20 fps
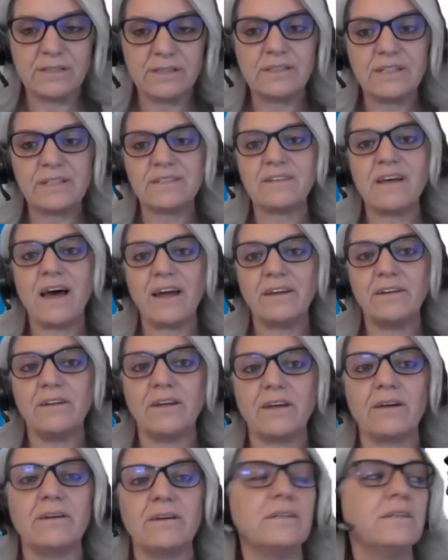
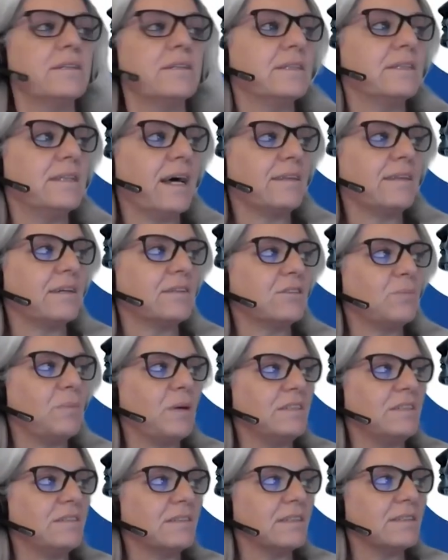designing data
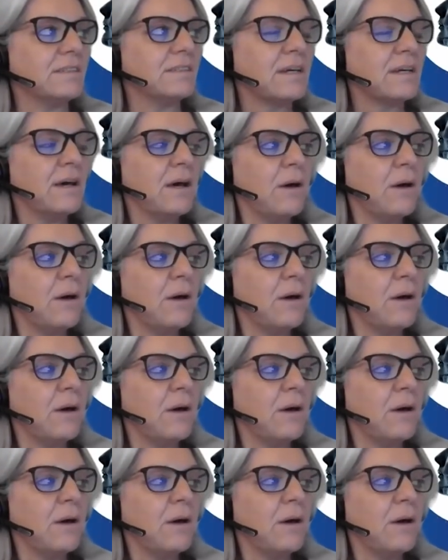spaces.